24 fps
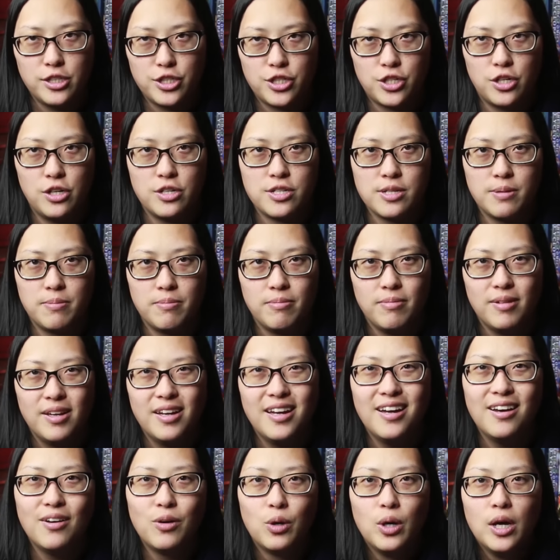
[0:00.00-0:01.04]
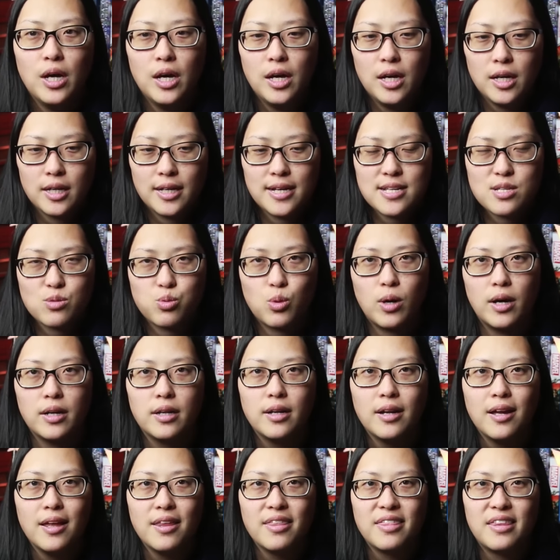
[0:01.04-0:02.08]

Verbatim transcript: assures him, hell, guess what?